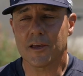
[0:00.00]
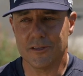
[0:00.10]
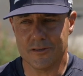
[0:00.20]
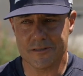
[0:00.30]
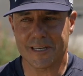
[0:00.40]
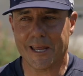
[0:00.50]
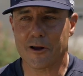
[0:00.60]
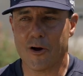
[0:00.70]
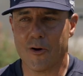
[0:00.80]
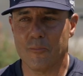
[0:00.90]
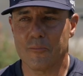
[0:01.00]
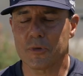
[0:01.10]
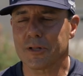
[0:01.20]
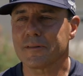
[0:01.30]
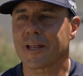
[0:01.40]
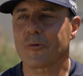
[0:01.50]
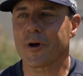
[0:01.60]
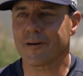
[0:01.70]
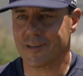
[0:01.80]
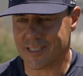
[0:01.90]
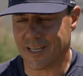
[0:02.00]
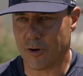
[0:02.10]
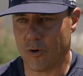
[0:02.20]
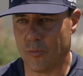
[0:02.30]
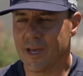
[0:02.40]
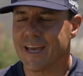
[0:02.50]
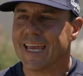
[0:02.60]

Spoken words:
Use it at home. Build that awareness at home.